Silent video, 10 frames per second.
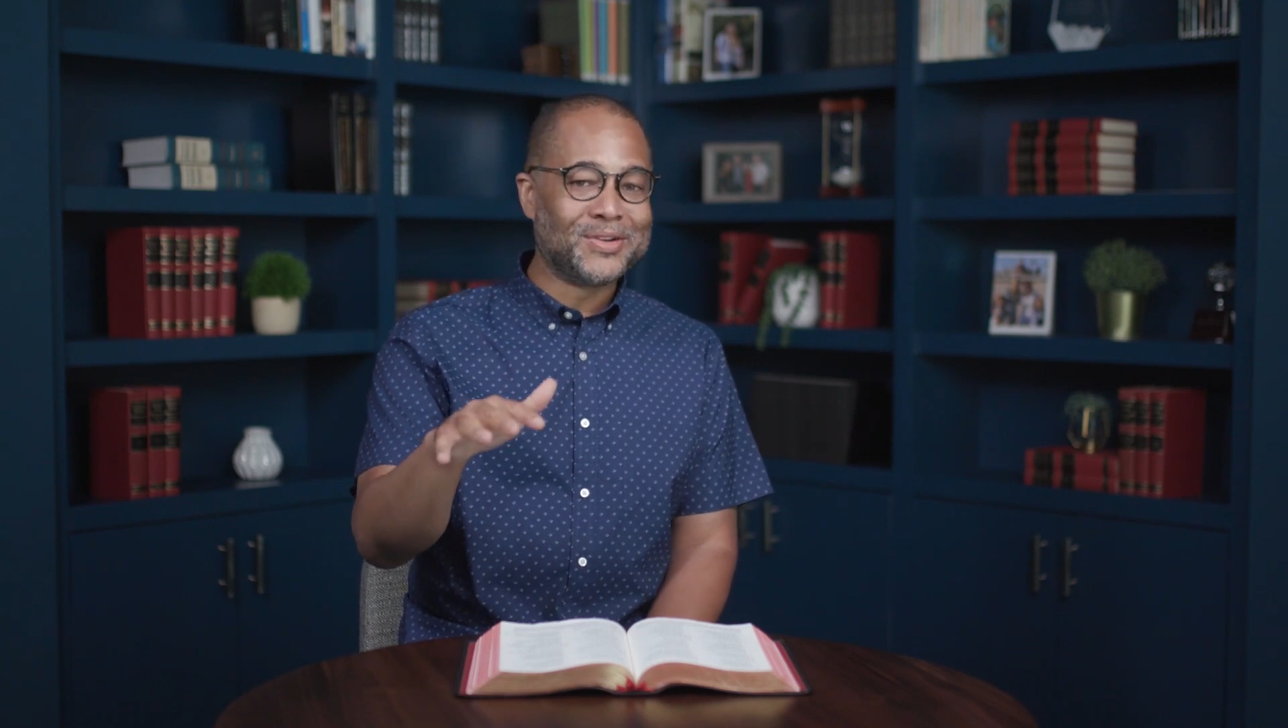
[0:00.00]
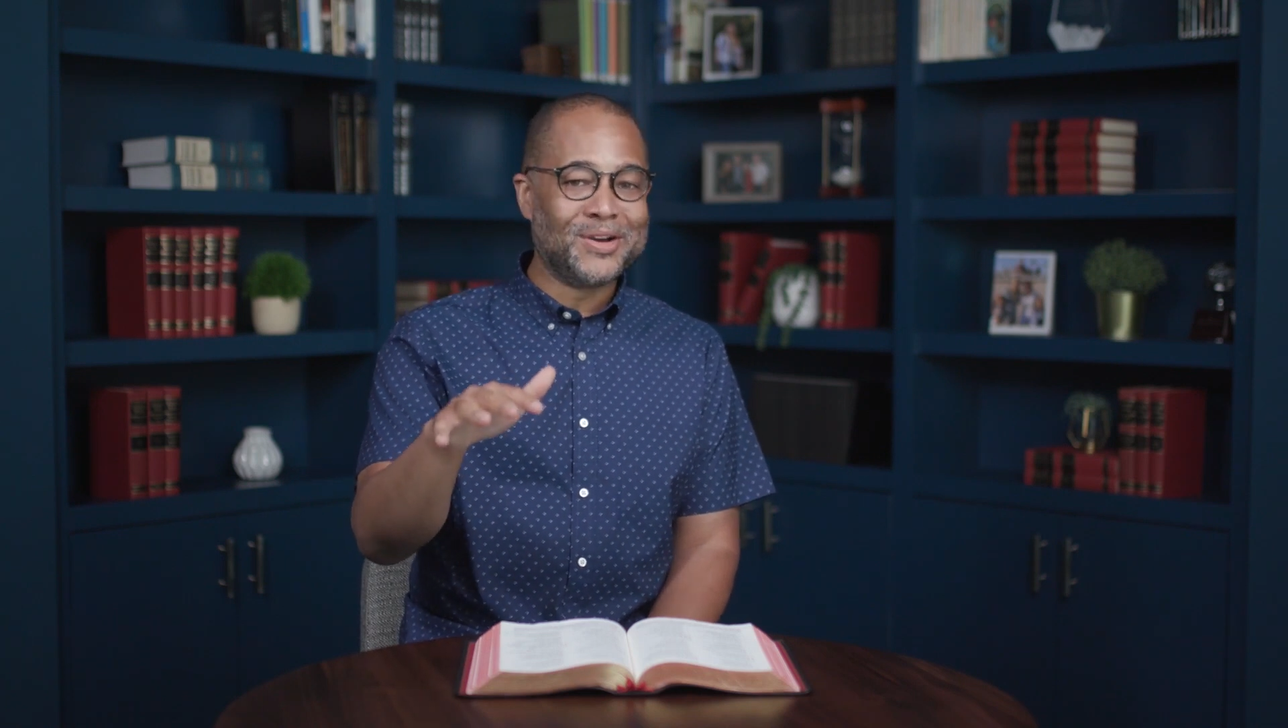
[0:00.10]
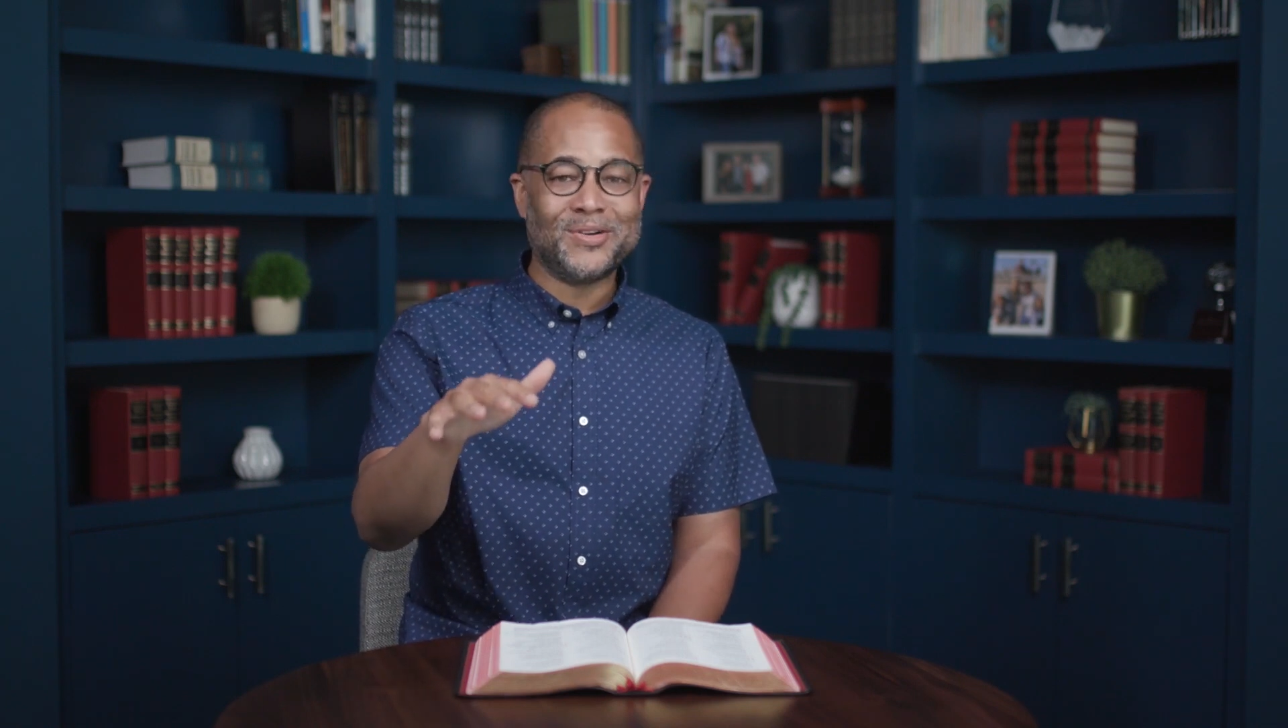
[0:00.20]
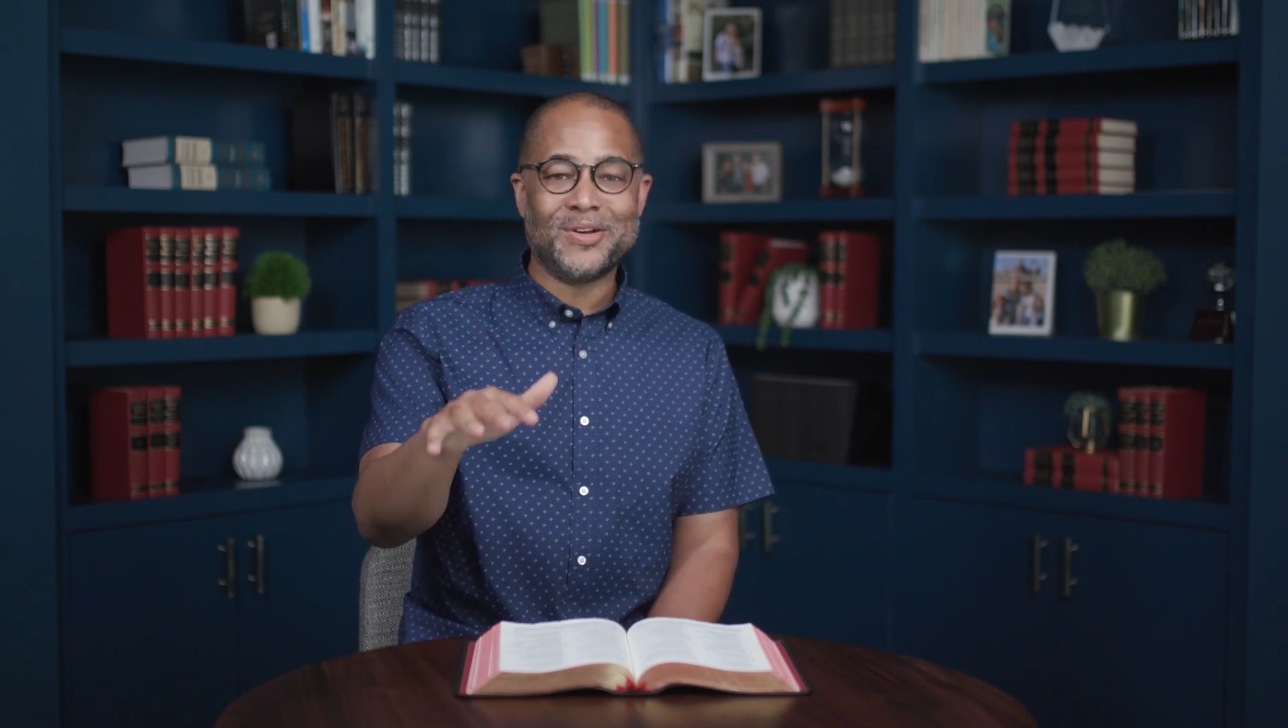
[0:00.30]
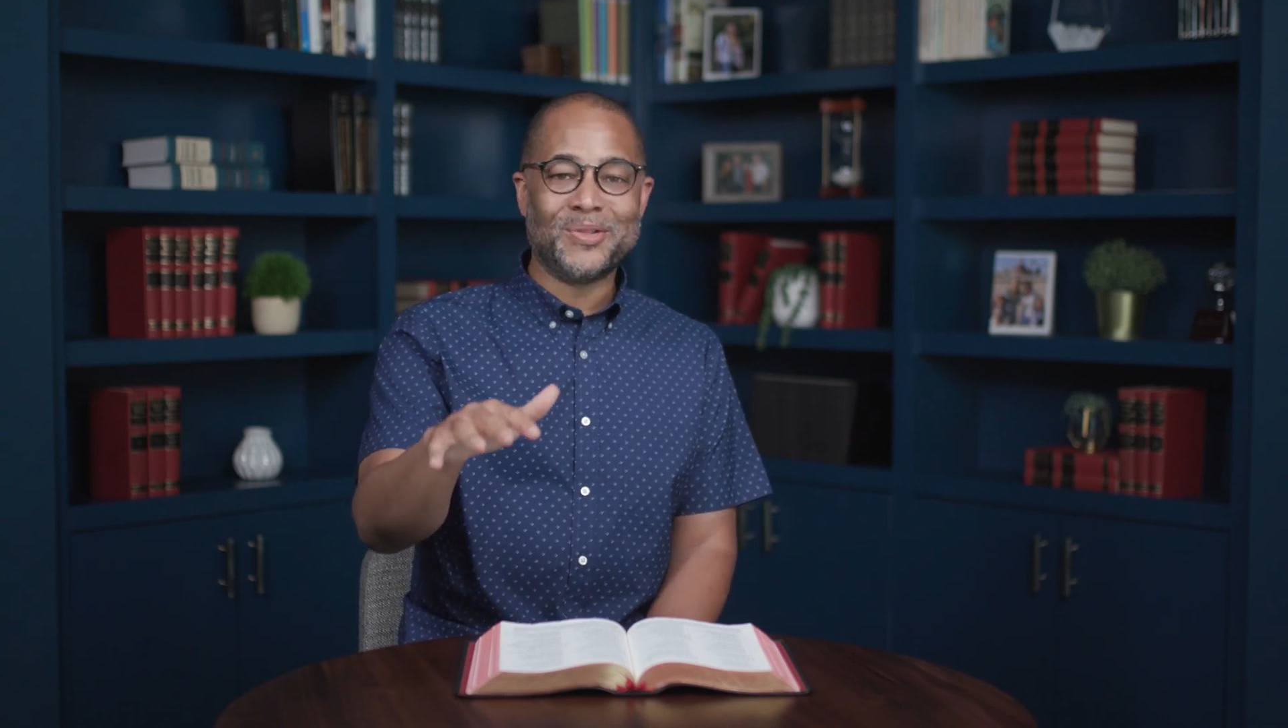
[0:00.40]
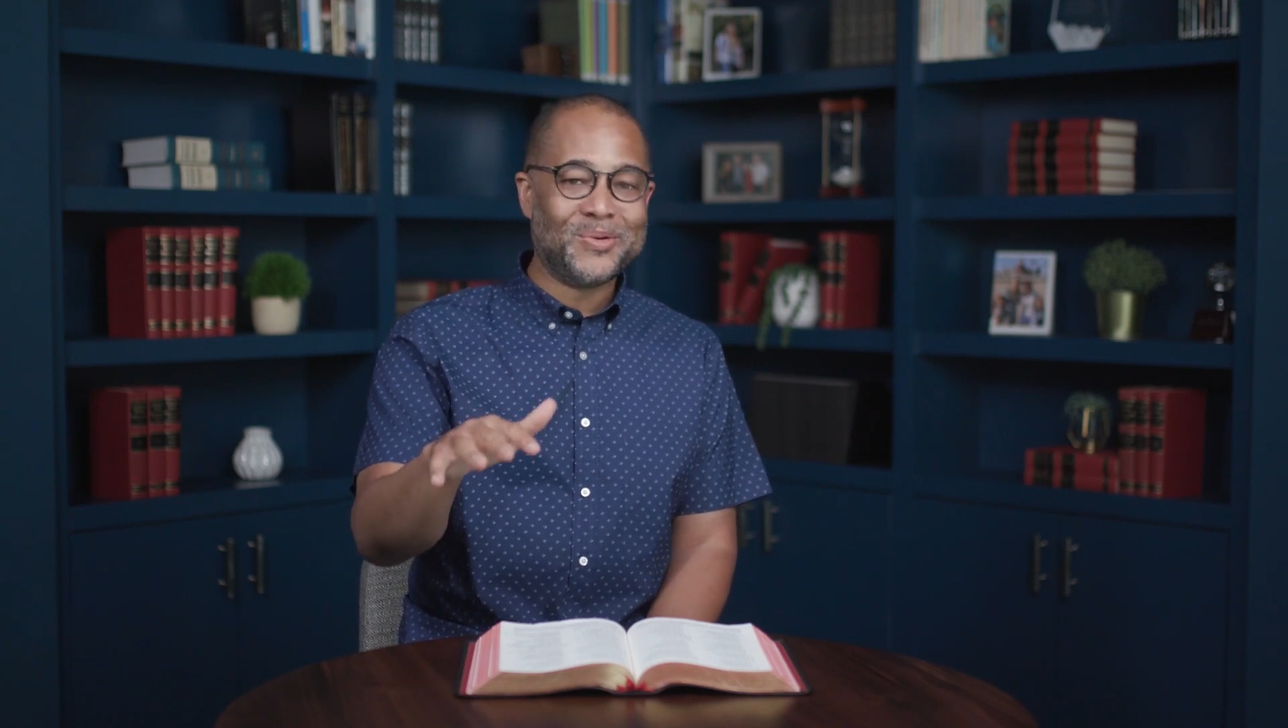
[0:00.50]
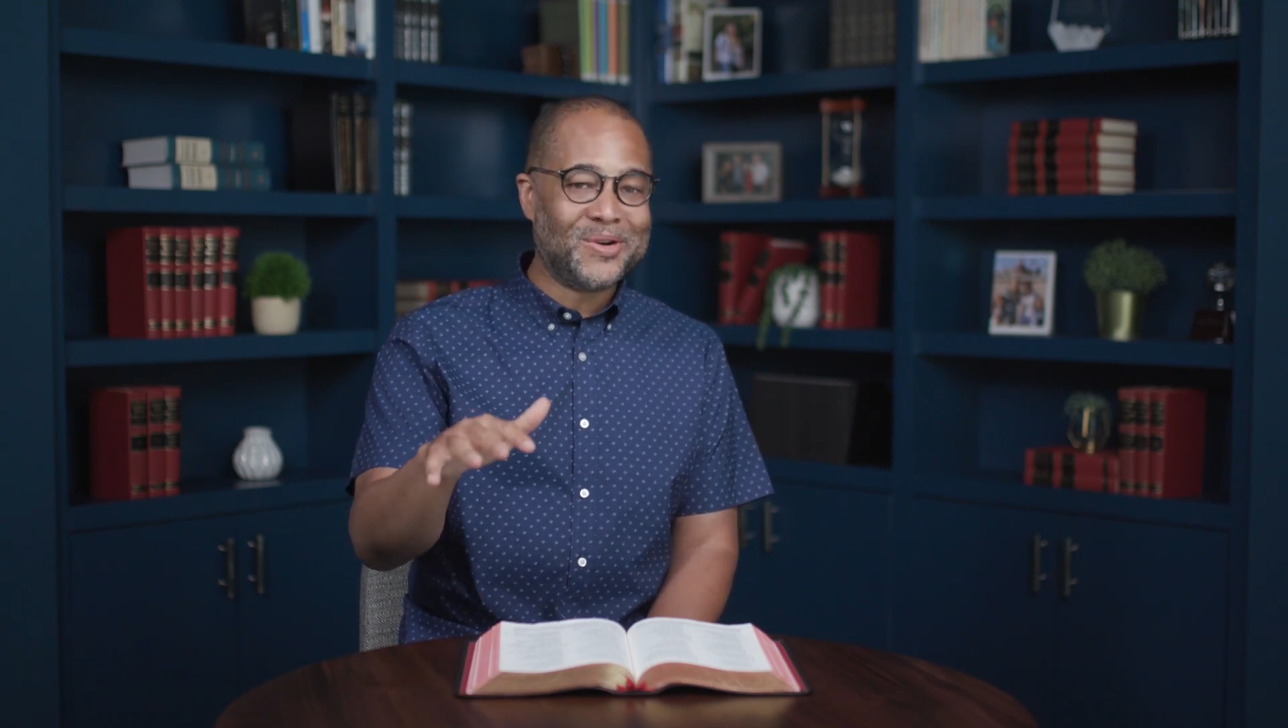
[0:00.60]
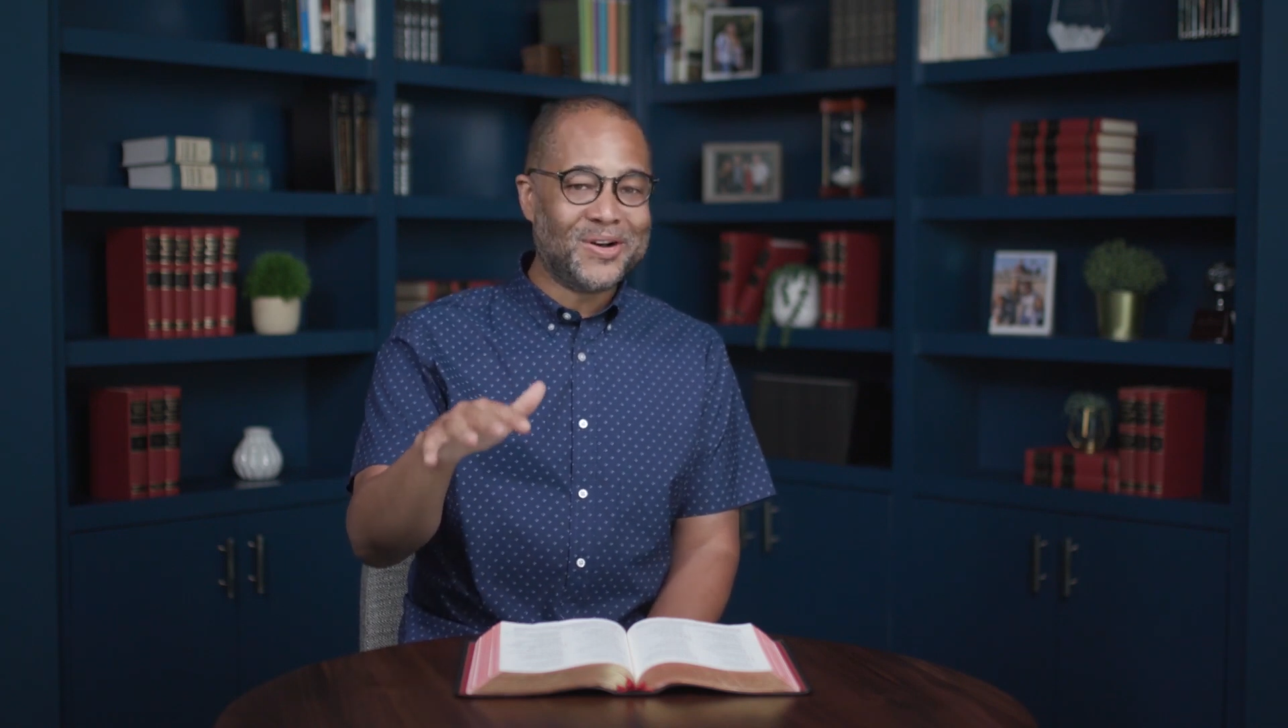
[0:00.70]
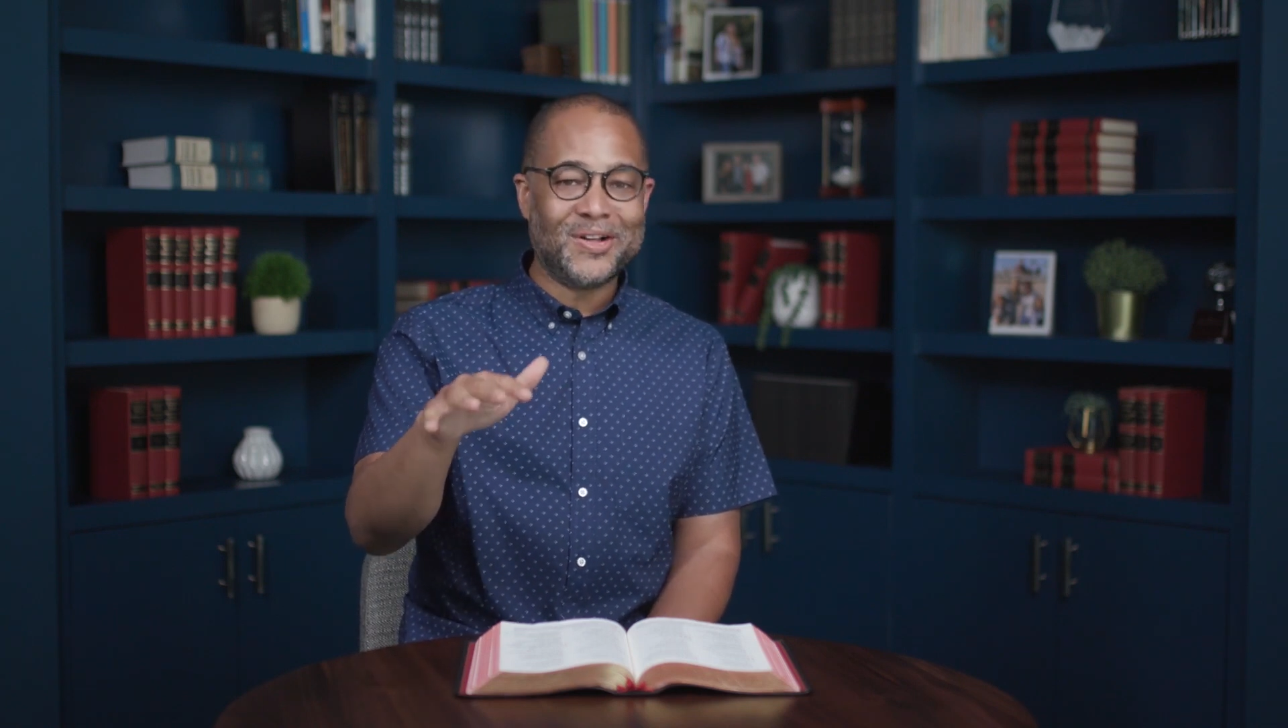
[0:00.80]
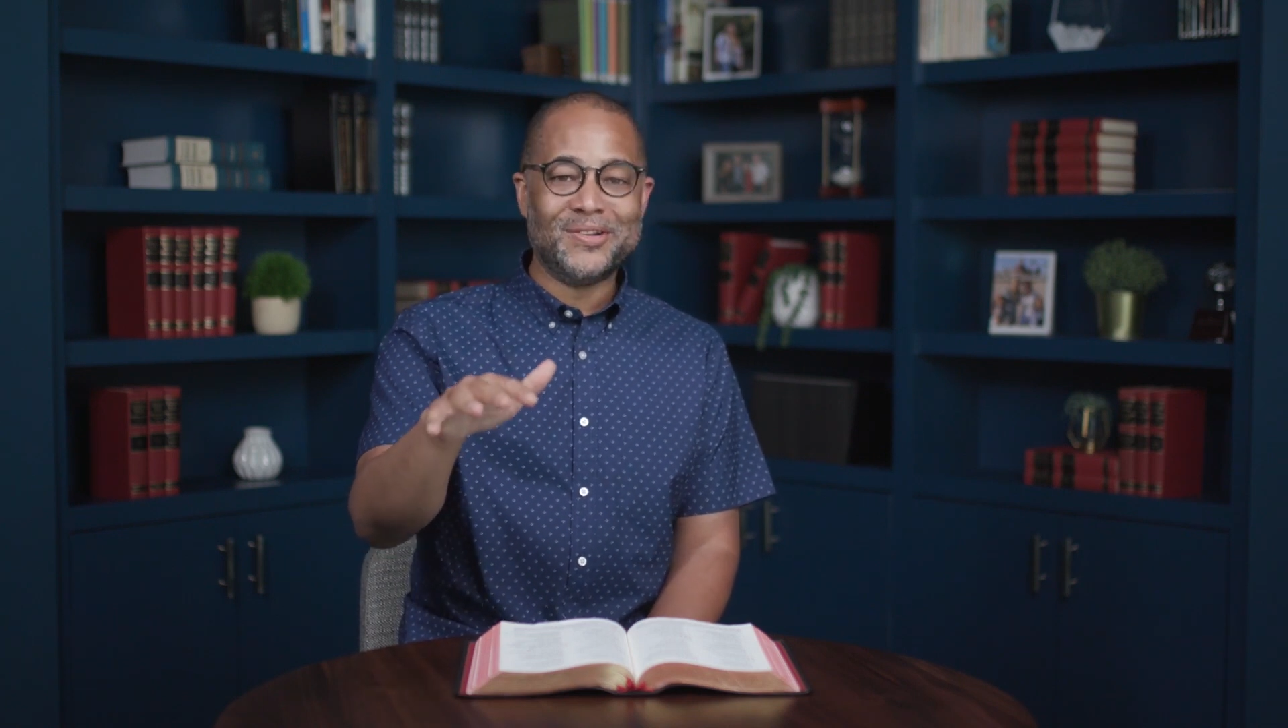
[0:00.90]
of Coke on the
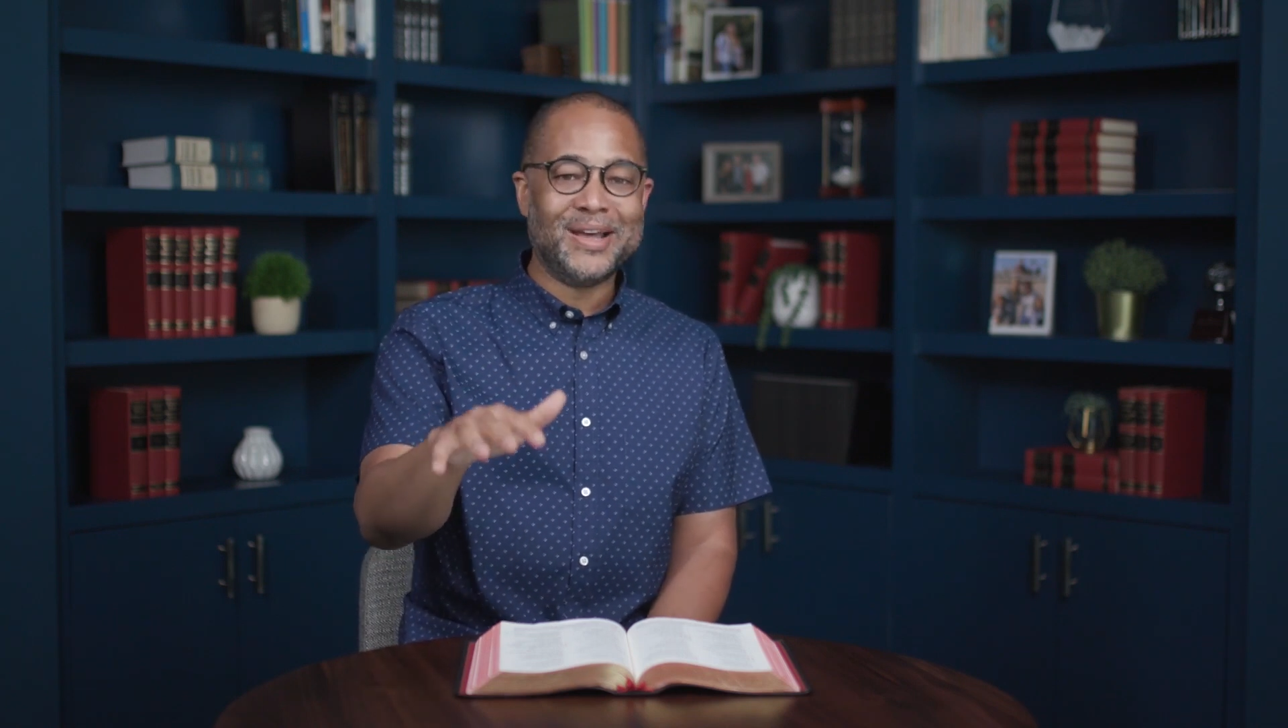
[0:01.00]
wall,